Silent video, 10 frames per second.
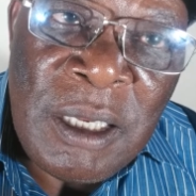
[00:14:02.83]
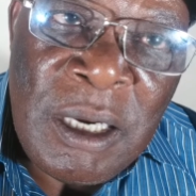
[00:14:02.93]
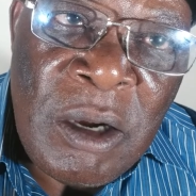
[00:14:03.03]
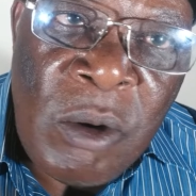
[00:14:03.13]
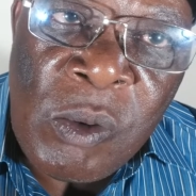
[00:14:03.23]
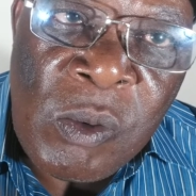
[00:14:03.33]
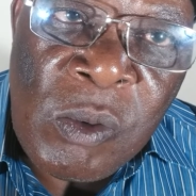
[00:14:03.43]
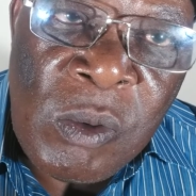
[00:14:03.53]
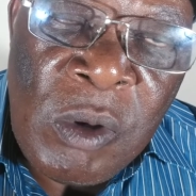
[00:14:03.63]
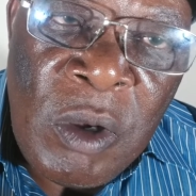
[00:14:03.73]
no,
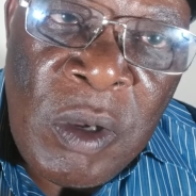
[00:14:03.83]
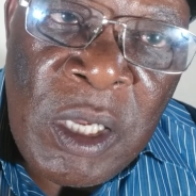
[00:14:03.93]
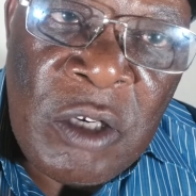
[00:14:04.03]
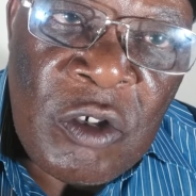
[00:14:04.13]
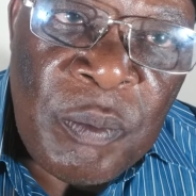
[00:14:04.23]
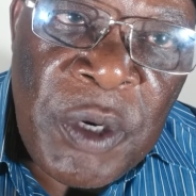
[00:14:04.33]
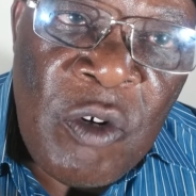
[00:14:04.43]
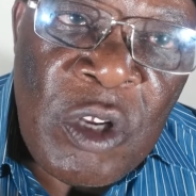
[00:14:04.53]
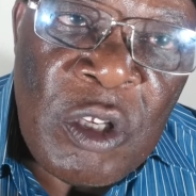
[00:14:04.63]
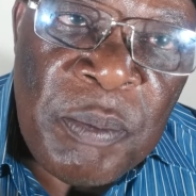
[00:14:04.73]

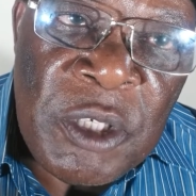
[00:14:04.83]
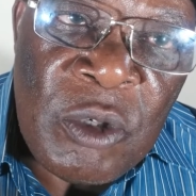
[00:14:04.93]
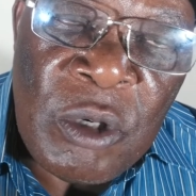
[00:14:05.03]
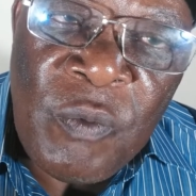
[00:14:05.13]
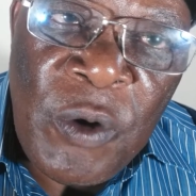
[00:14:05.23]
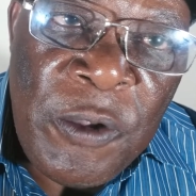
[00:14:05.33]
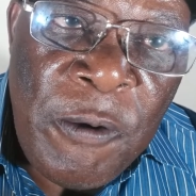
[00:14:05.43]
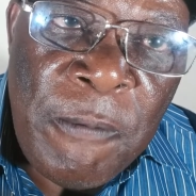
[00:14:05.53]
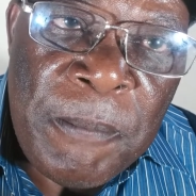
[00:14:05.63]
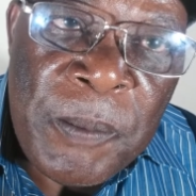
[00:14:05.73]
entrepreneurship is not for you.
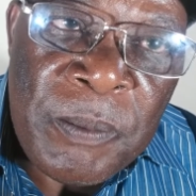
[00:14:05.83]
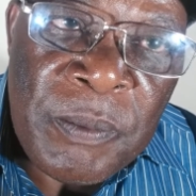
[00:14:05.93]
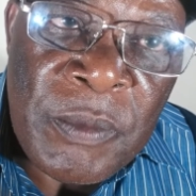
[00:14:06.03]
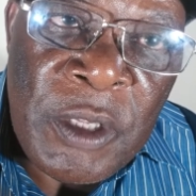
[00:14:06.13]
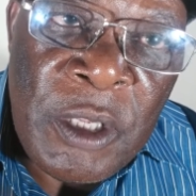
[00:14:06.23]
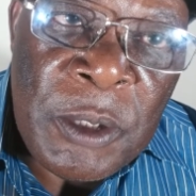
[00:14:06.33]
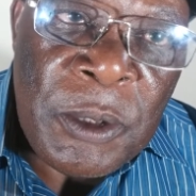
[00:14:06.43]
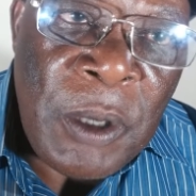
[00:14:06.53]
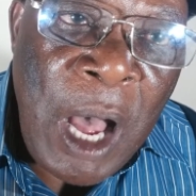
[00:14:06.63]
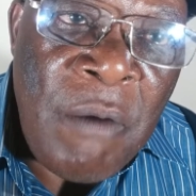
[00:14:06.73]

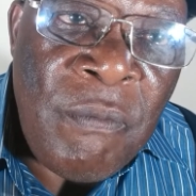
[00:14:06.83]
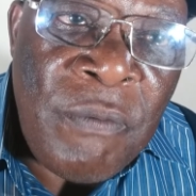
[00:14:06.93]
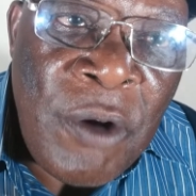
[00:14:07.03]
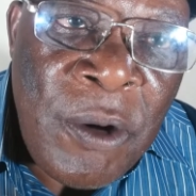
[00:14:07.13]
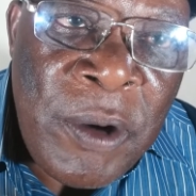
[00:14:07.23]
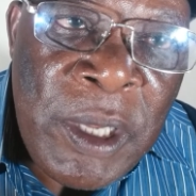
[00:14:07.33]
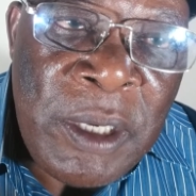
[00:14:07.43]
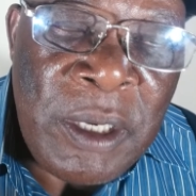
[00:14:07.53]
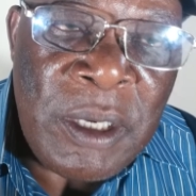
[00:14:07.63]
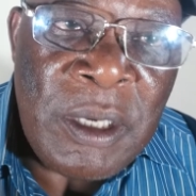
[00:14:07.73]
So avoid
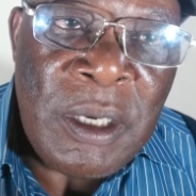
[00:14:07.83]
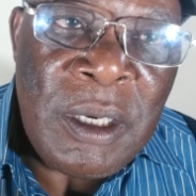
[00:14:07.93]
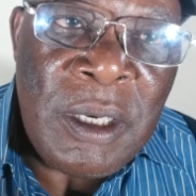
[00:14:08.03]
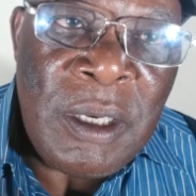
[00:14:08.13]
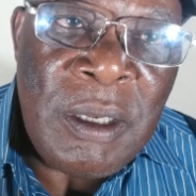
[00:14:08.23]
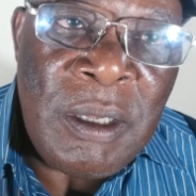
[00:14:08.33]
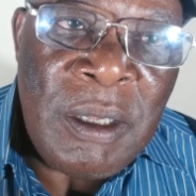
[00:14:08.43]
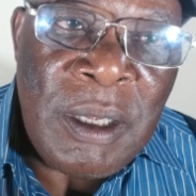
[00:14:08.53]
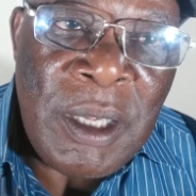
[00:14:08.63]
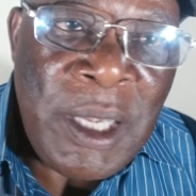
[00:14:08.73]

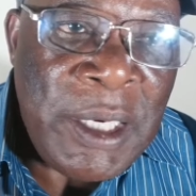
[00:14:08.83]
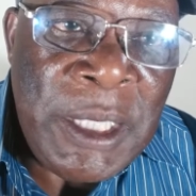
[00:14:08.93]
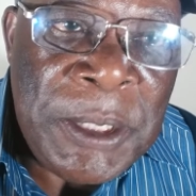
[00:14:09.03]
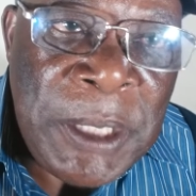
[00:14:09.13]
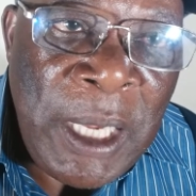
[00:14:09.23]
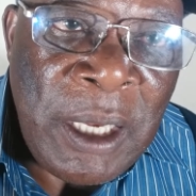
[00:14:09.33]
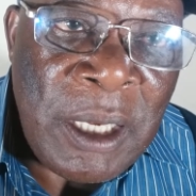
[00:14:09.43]
getting sick.